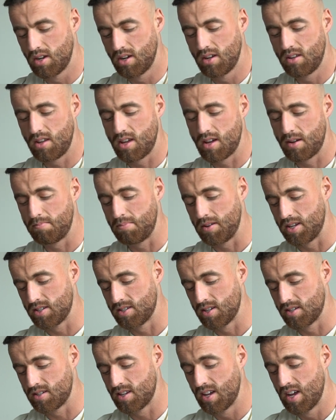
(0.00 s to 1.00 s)
Yeah,
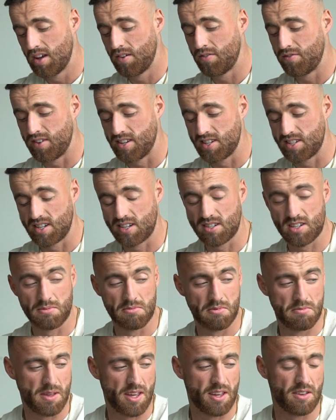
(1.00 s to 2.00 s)
business, physics I'm
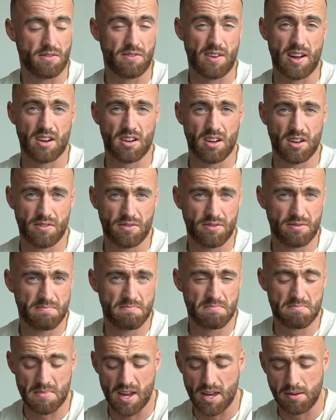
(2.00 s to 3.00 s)
a big fan of,
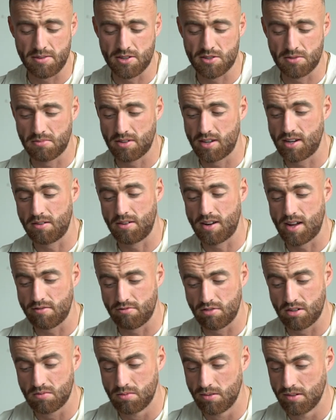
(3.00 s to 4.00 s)
maybe something down that
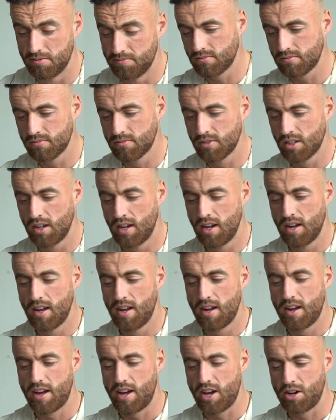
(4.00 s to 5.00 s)
route.
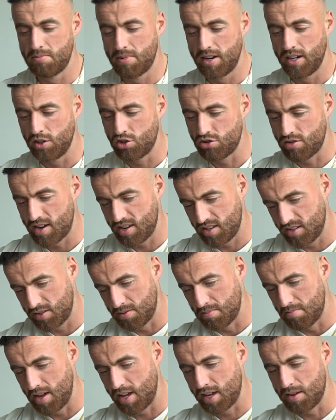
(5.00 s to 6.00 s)
How many
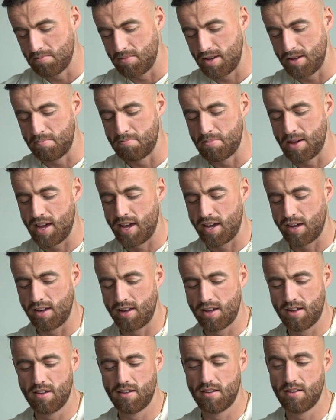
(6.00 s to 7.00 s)
trends make me big?
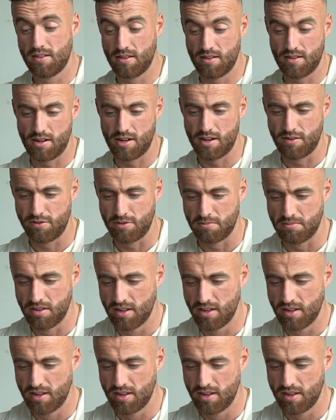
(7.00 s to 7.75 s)
All of them.